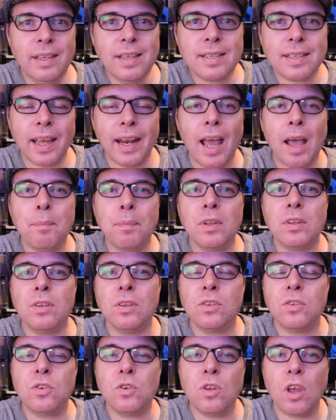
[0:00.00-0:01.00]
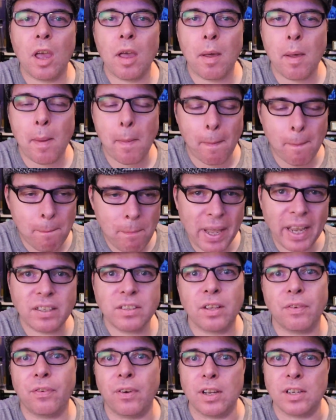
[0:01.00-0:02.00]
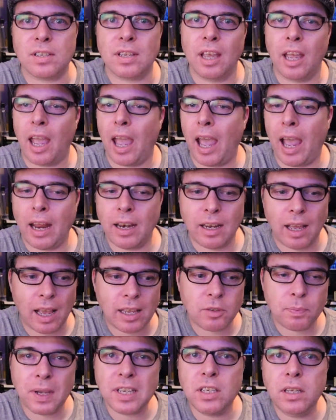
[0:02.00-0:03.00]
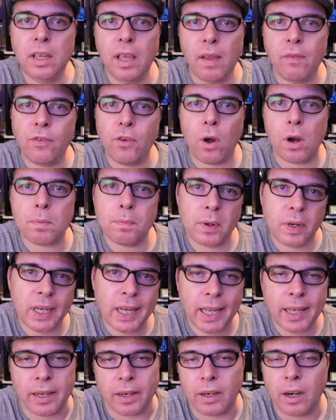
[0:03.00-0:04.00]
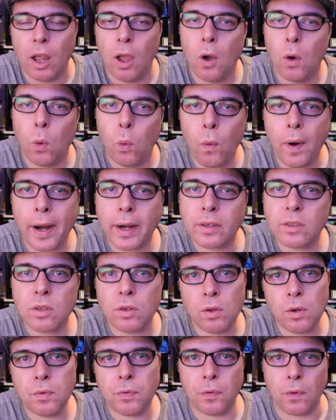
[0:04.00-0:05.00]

this can happen to the best of us, and especially if you are a beginner, where to look